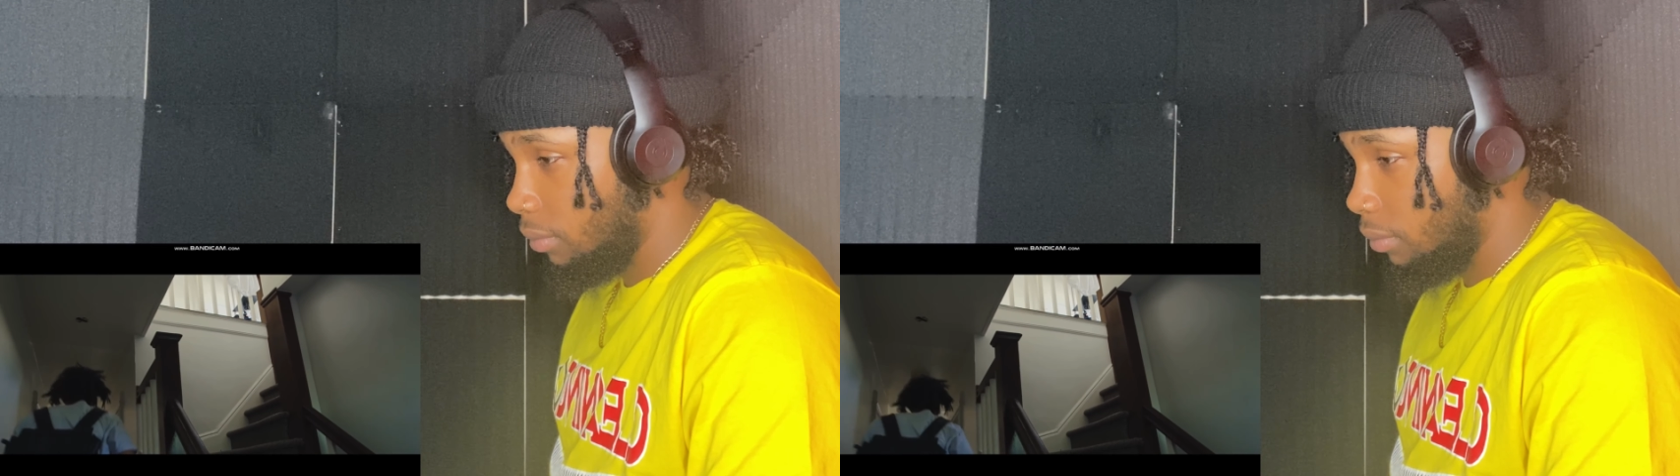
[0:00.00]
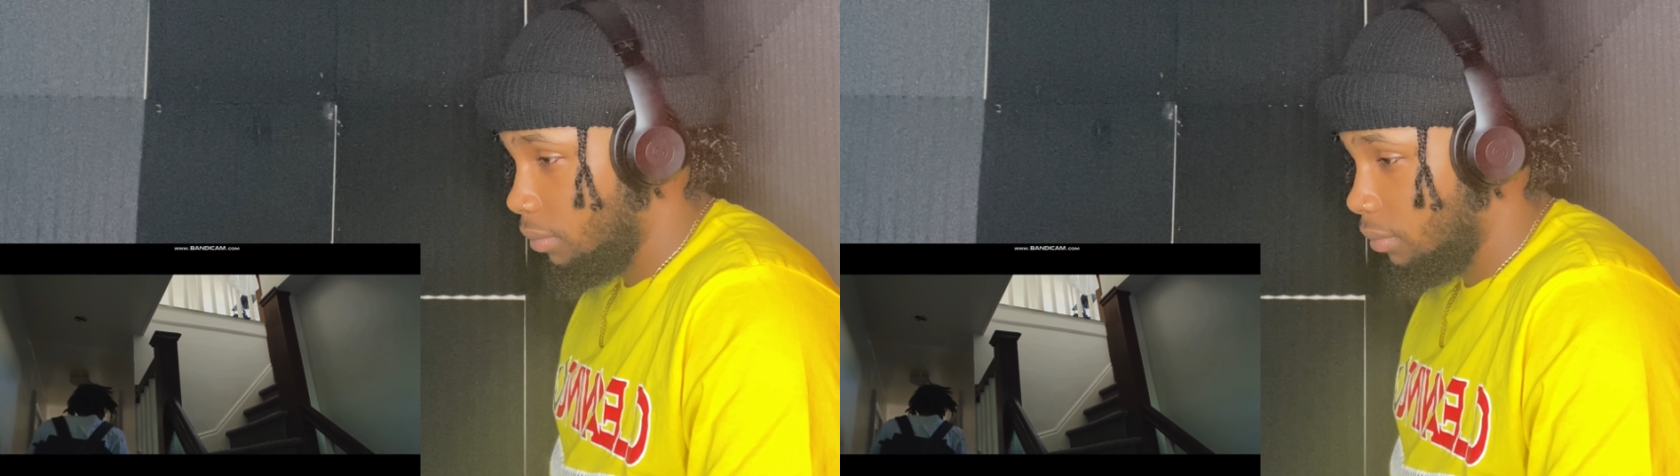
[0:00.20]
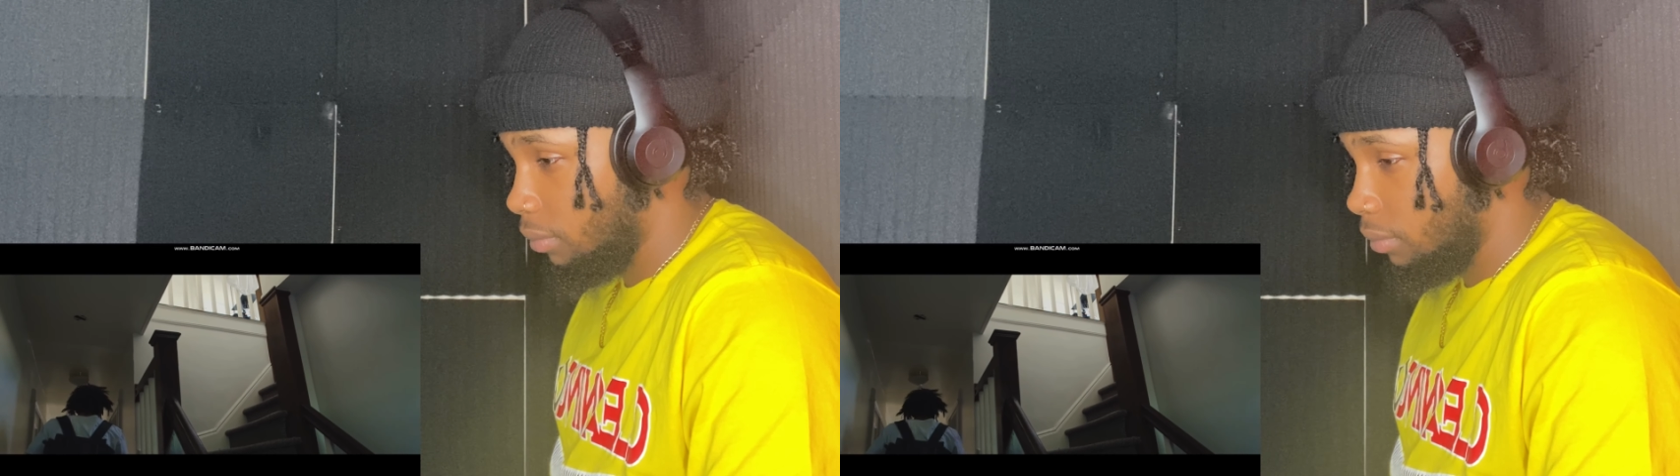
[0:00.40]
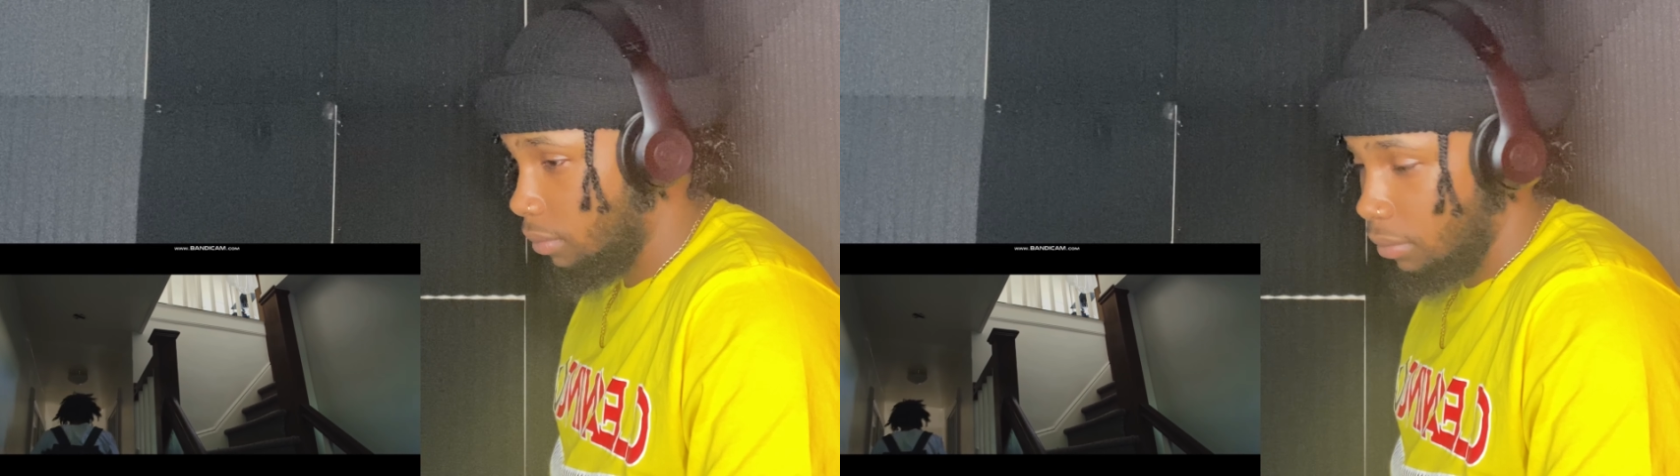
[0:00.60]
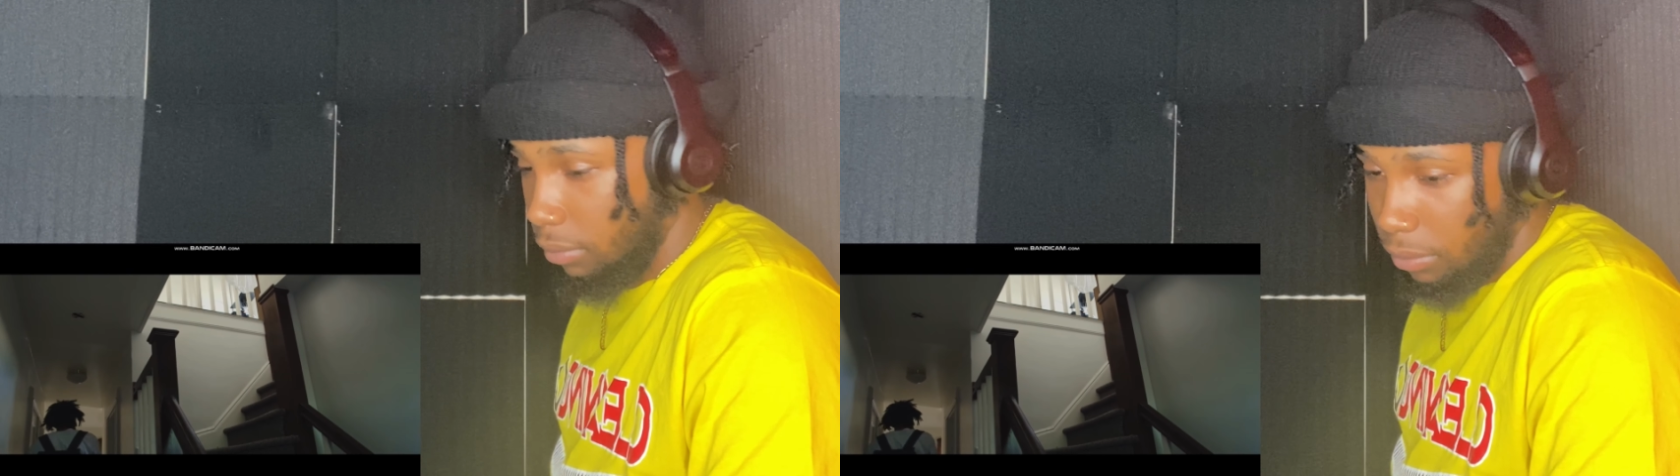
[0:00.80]
wake up
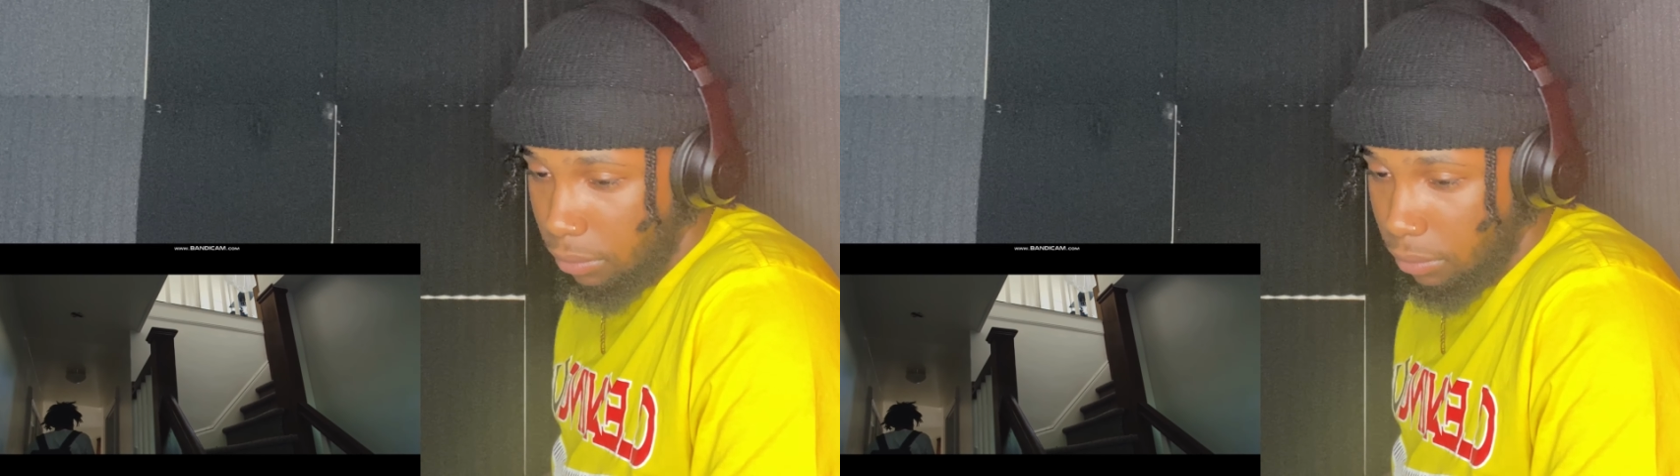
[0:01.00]
here,